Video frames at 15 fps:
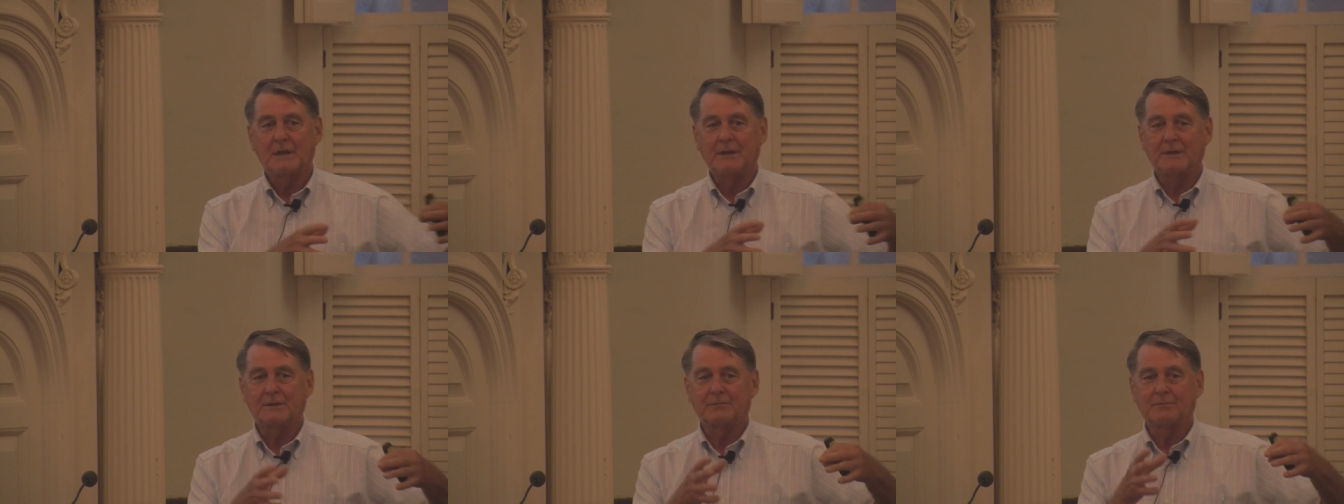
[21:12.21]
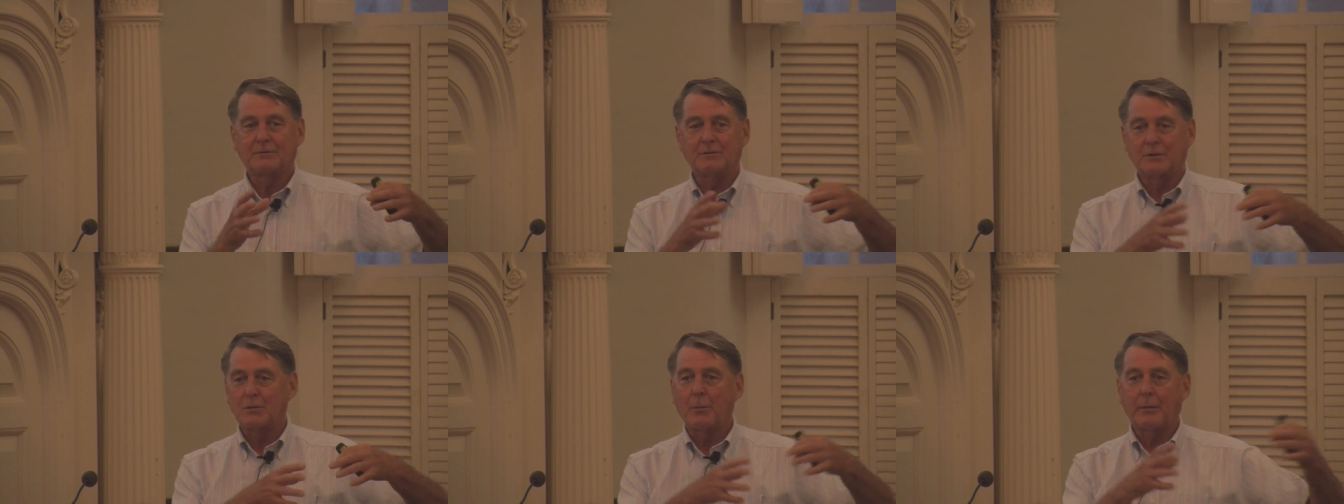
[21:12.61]
These
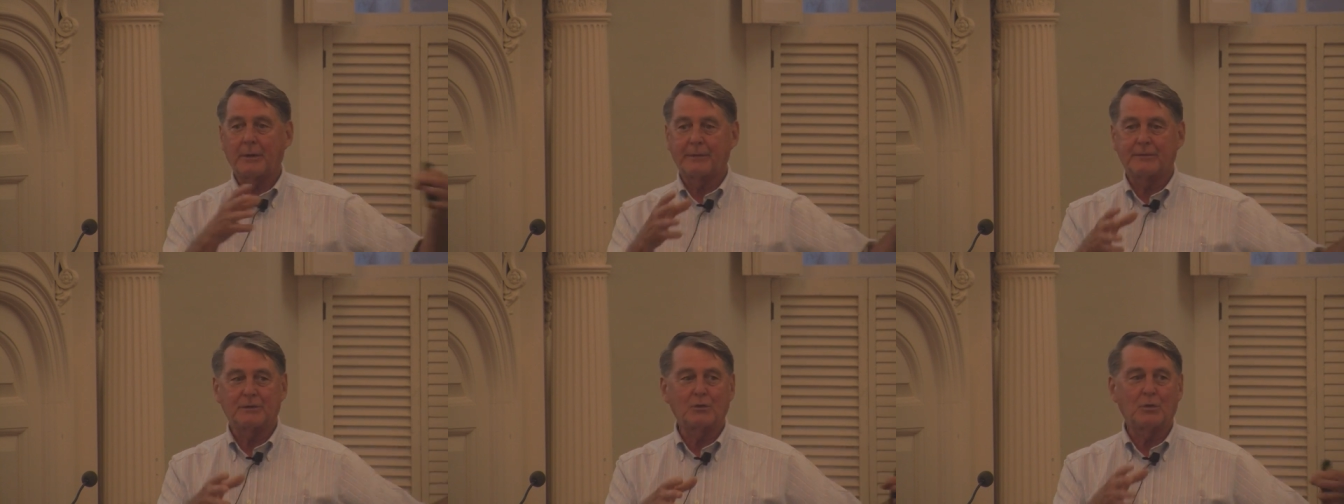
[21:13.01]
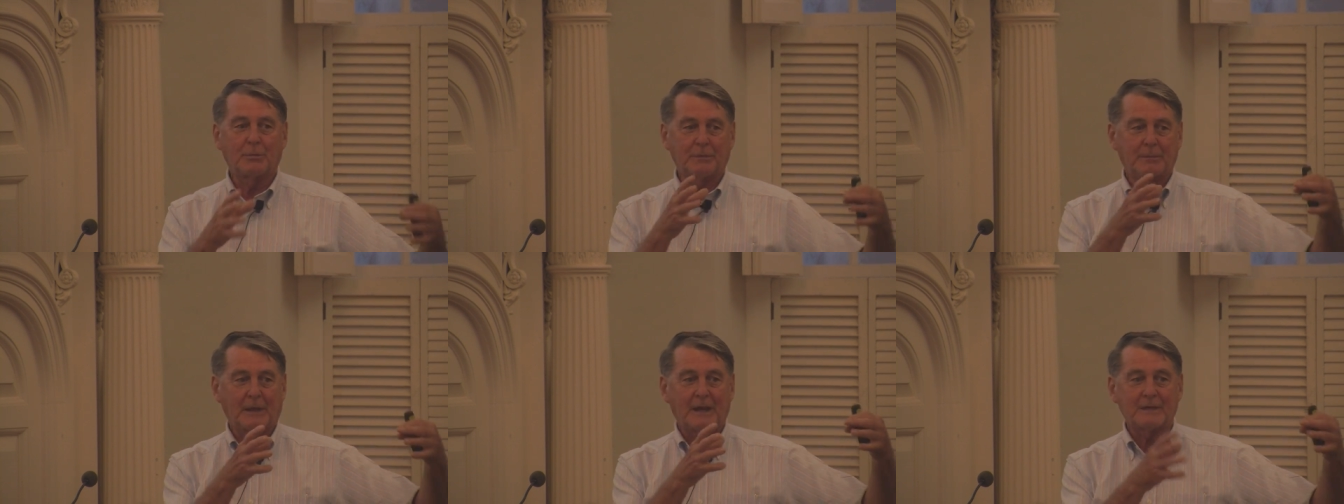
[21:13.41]
nobody ever do it,
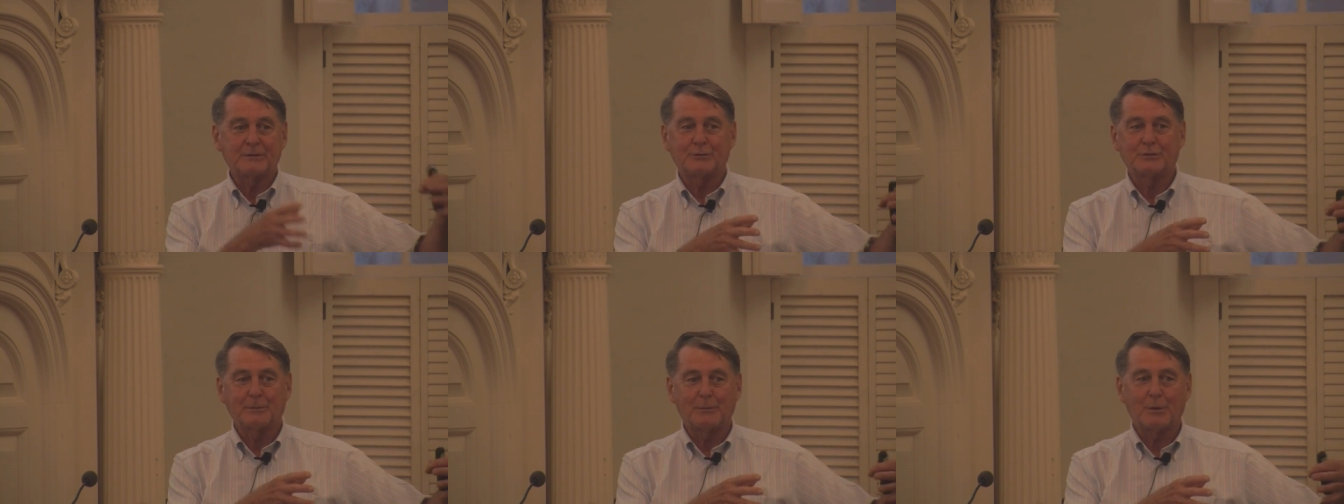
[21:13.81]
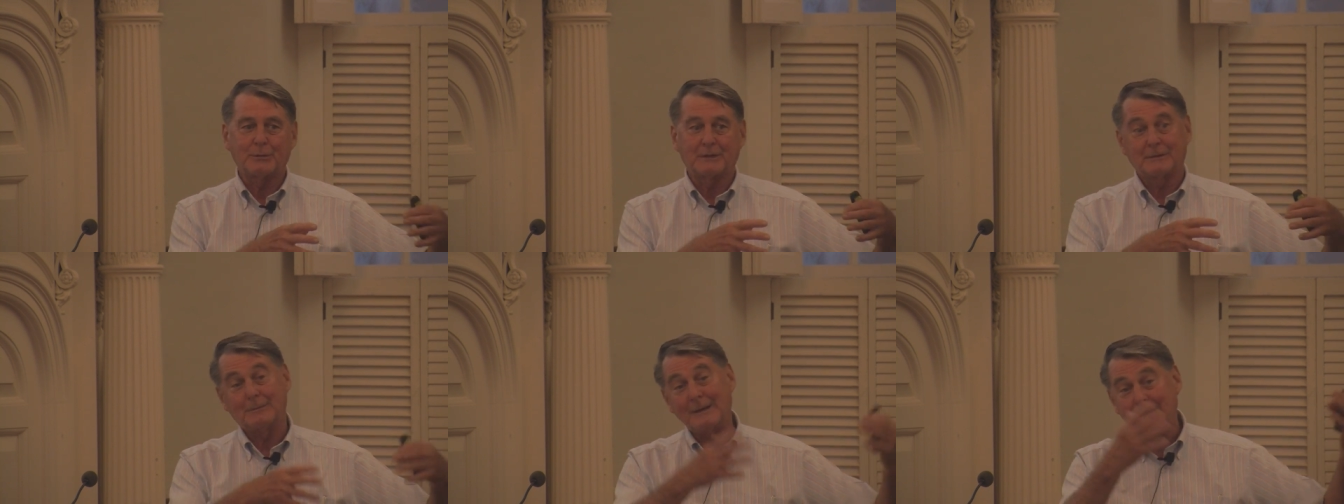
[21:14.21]
but because it was a boat,
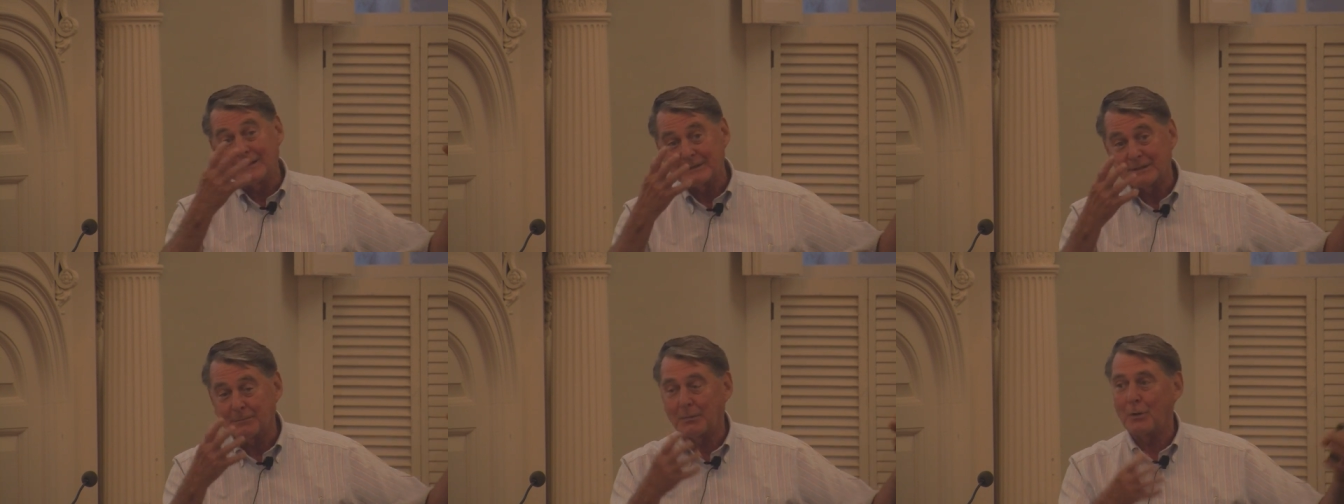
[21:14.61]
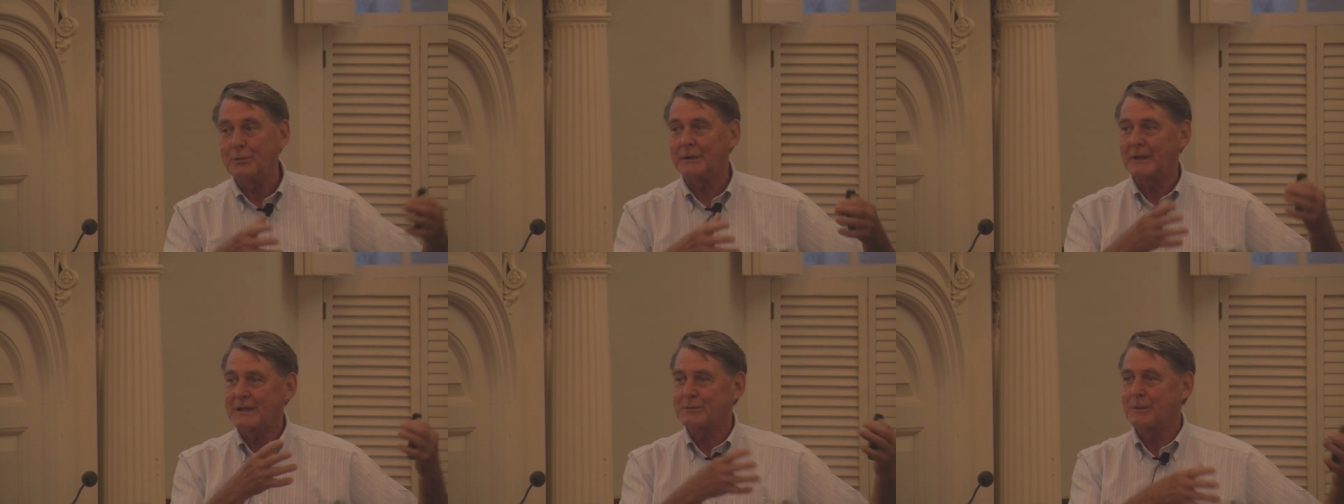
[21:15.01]
they said, well, it's a
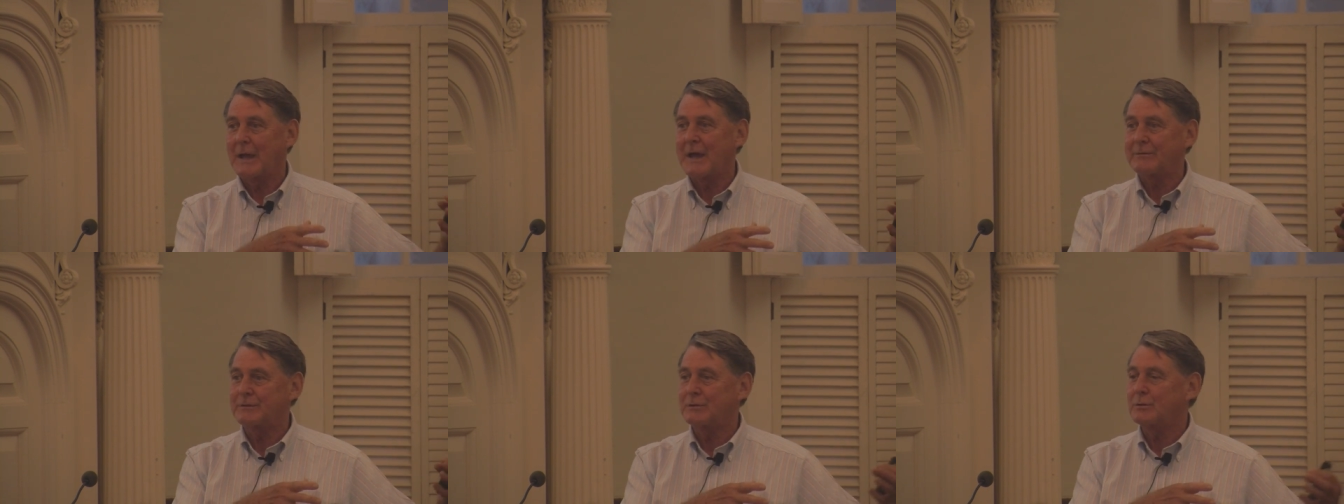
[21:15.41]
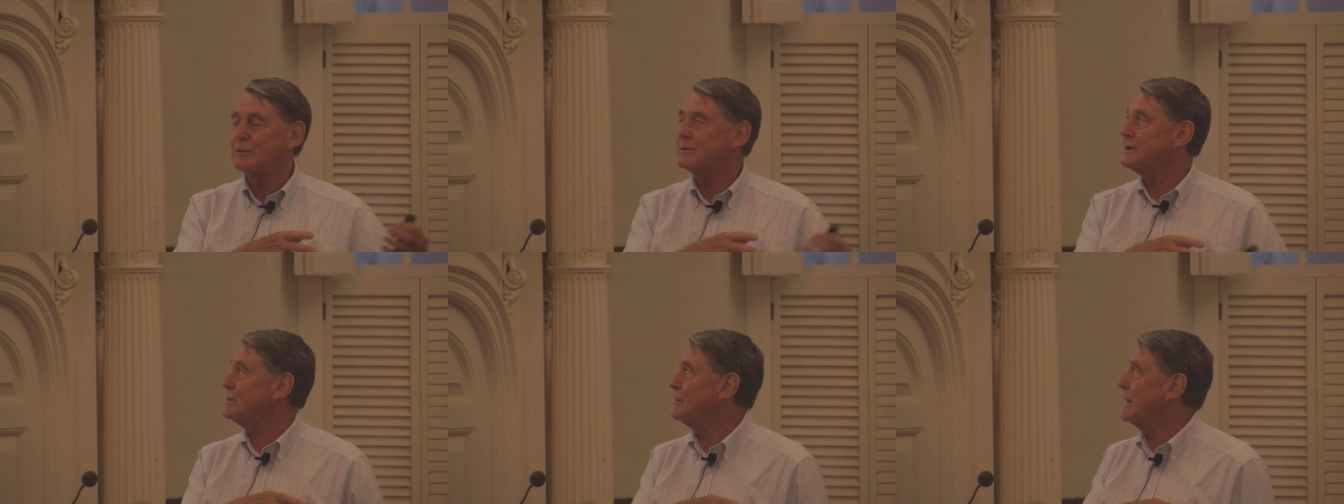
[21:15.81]
boat. I guess we have to do
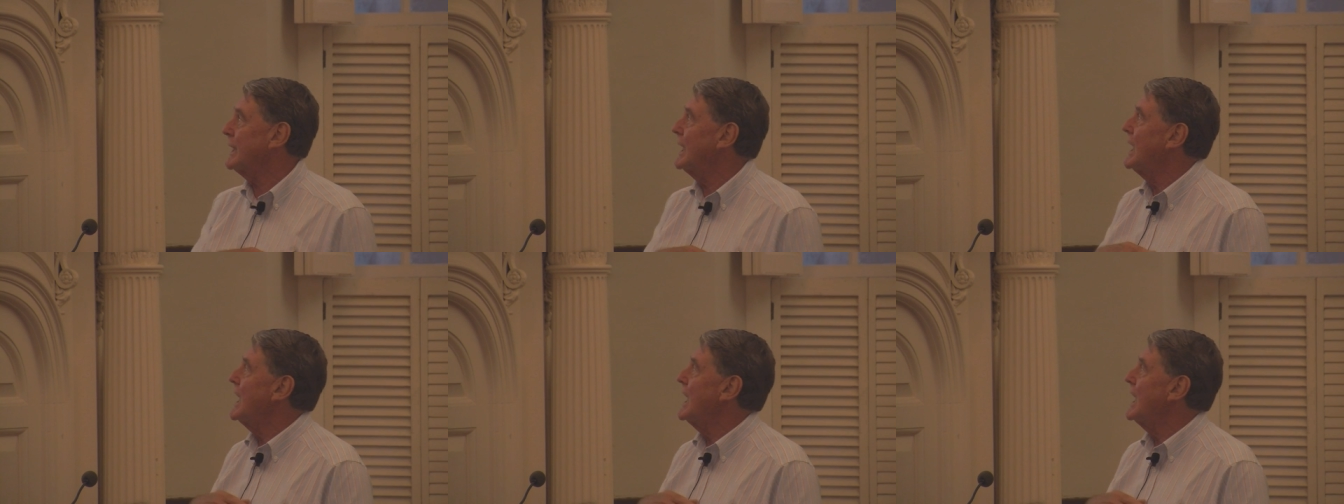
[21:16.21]
it this way.